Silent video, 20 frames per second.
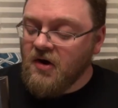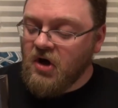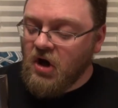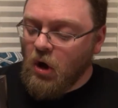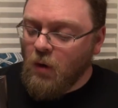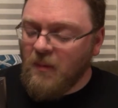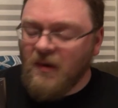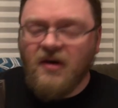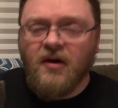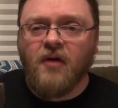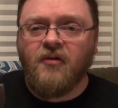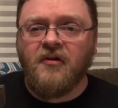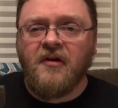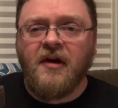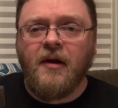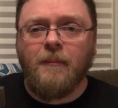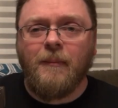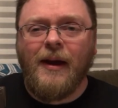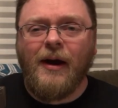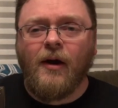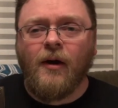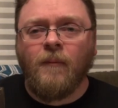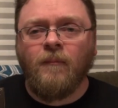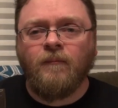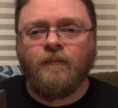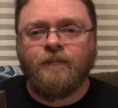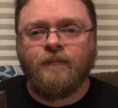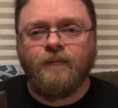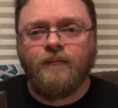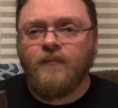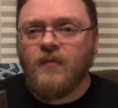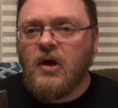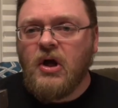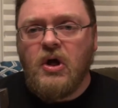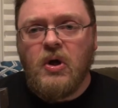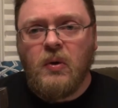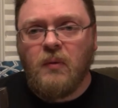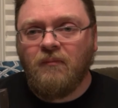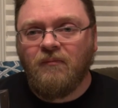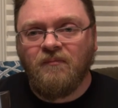Nope, it doesn't get better.
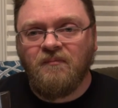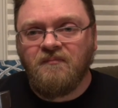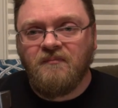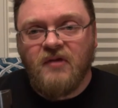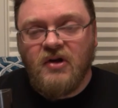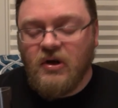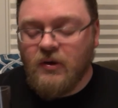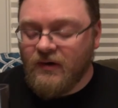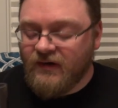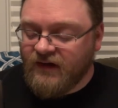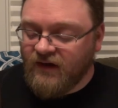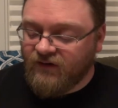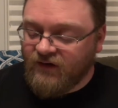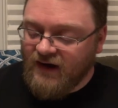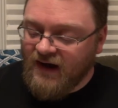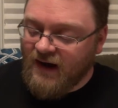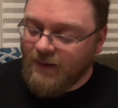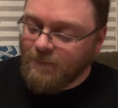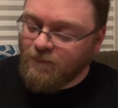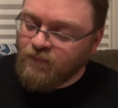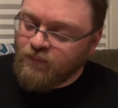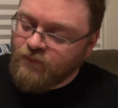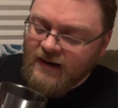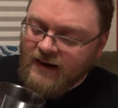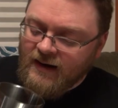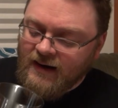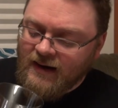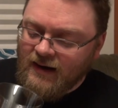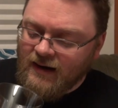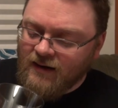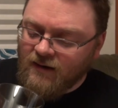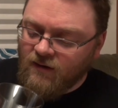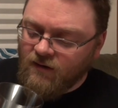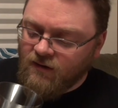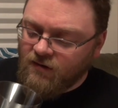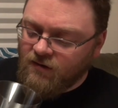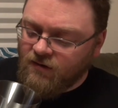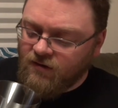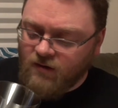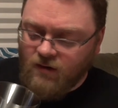No, no, it does not. It
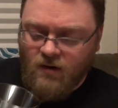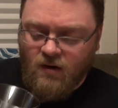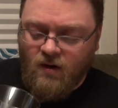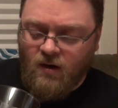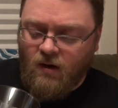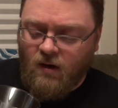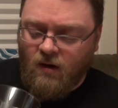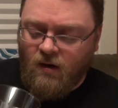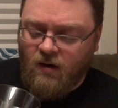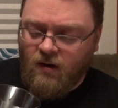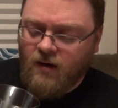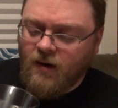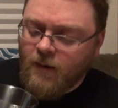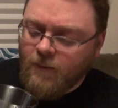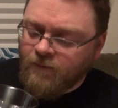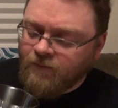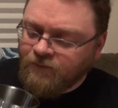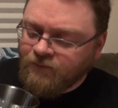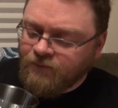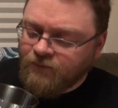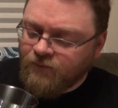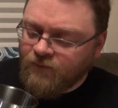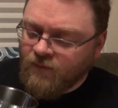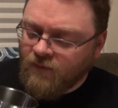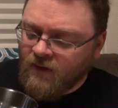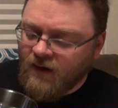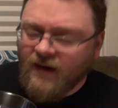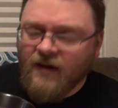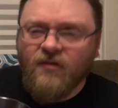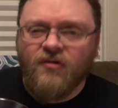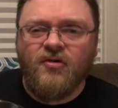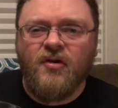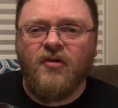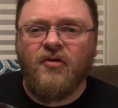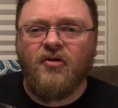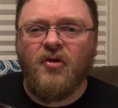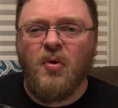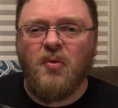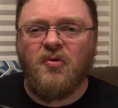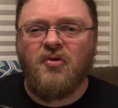is. Oh, it's
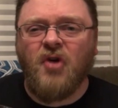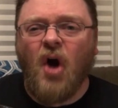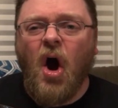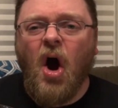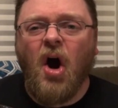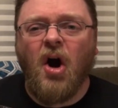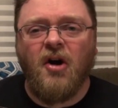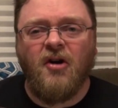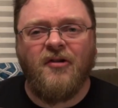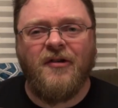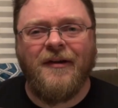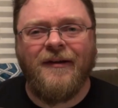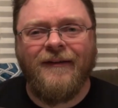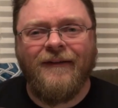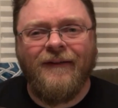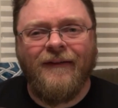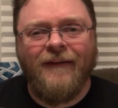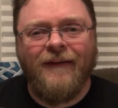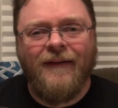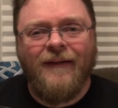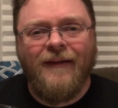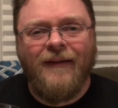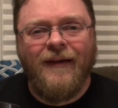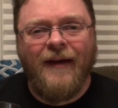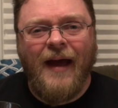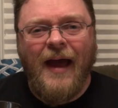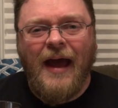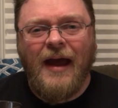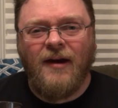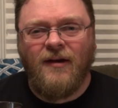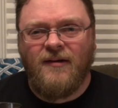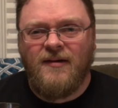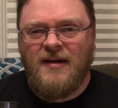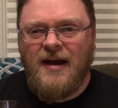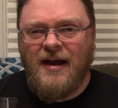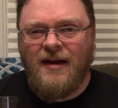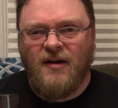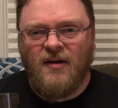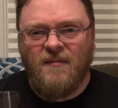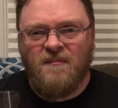just so tart and,
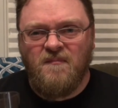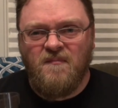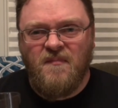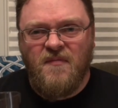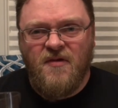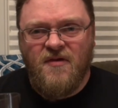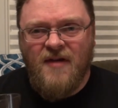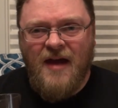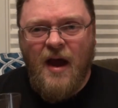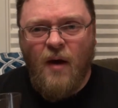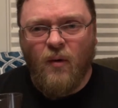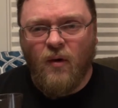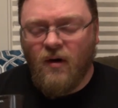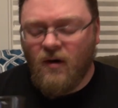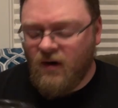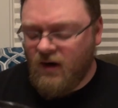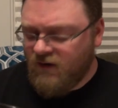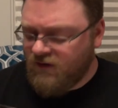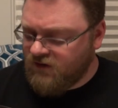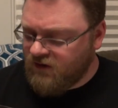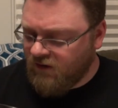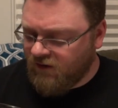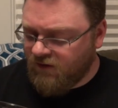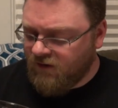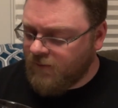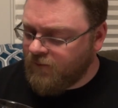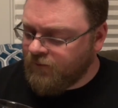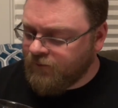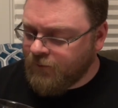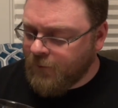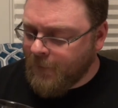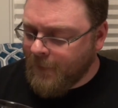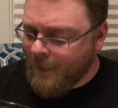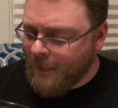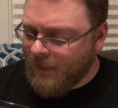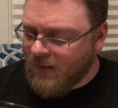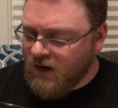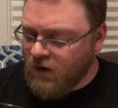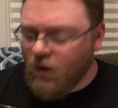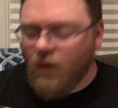and sour. It's just.
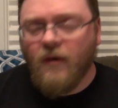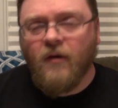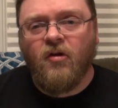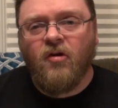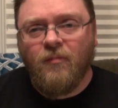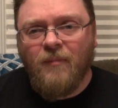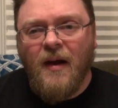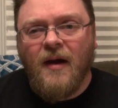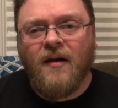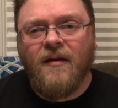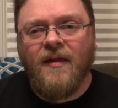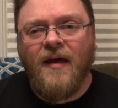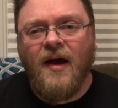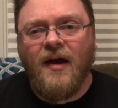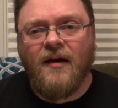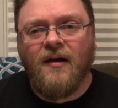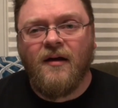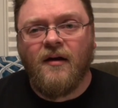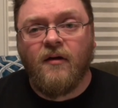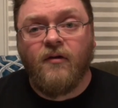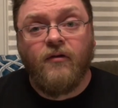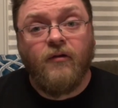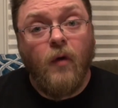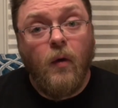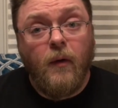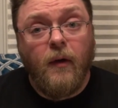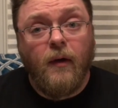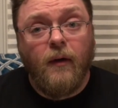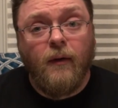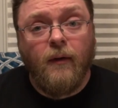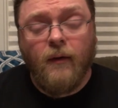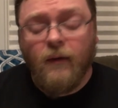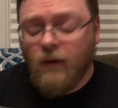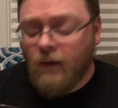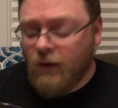You don't expect that in a soda.